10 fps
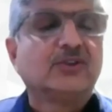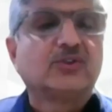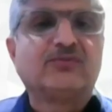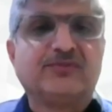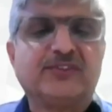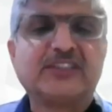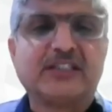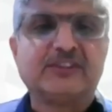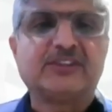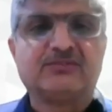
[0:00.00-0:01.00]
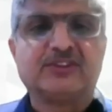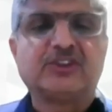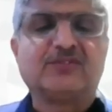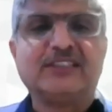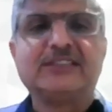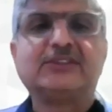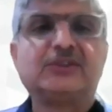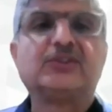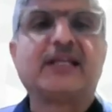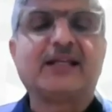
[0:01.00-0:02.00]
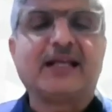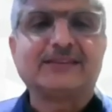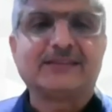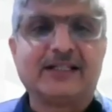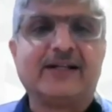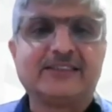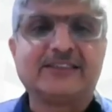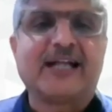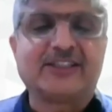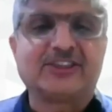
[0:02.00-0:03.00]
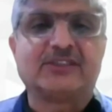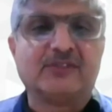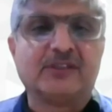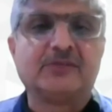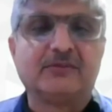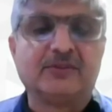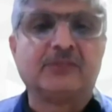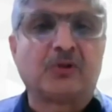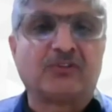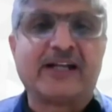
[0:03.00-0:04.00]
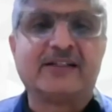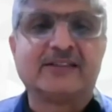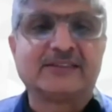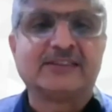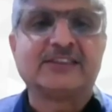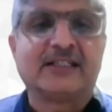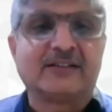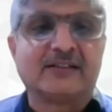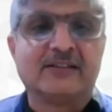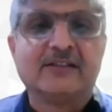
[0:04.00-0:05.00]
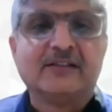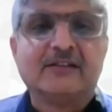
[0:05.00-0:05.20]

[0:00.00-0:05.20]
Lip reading: So, which of these do you think has the greatest traction with providers in general?